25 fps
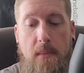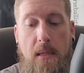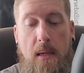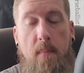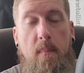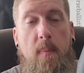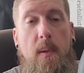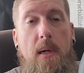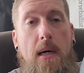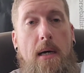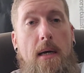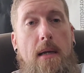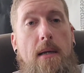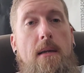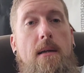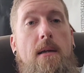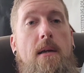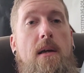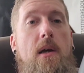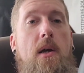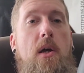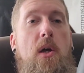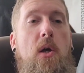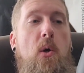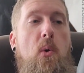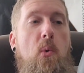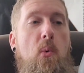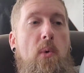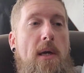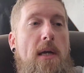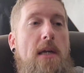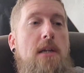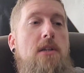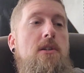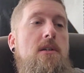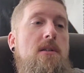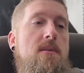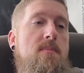But
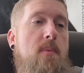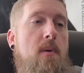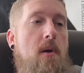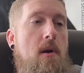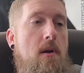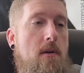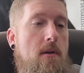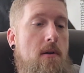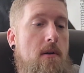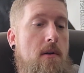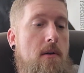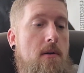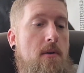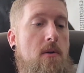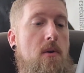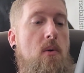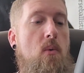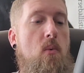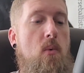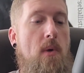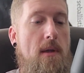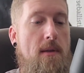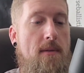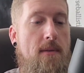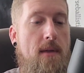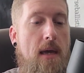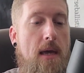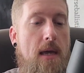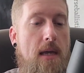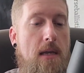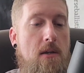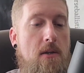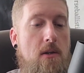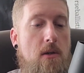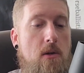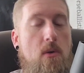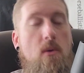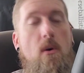we just partnered with a
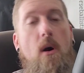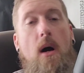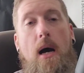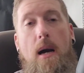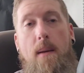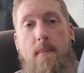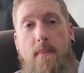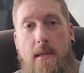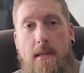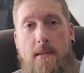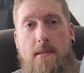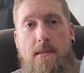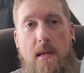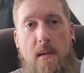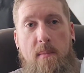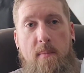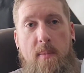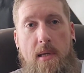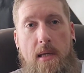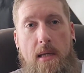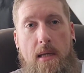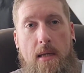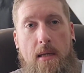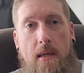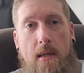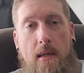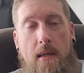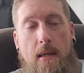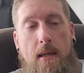new optics company